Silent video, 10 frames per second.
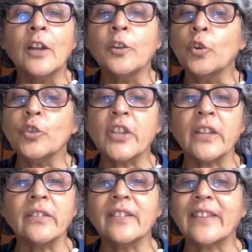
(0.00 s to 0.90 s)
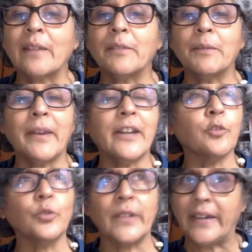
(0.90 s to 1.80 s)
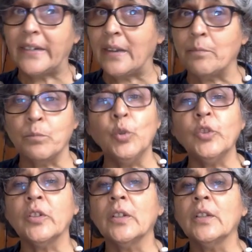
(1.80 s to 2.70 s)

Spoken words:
No changes can be made to the ATM booth.